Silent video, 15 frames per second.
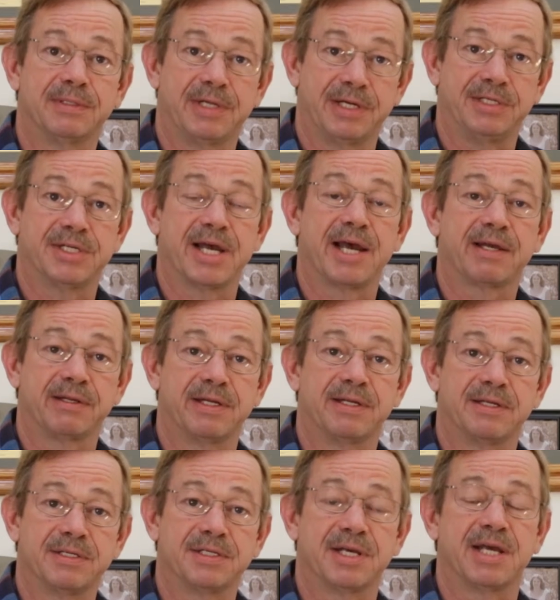exactly
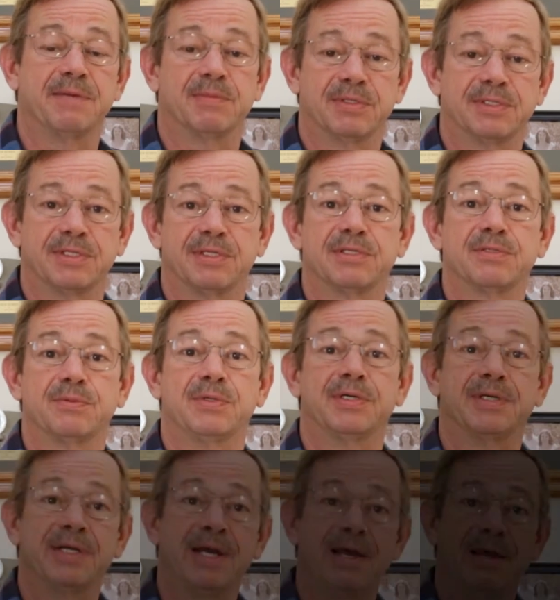the same as this
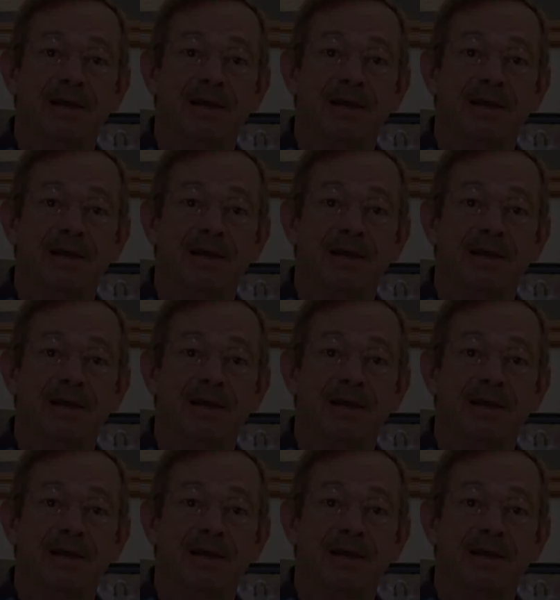one,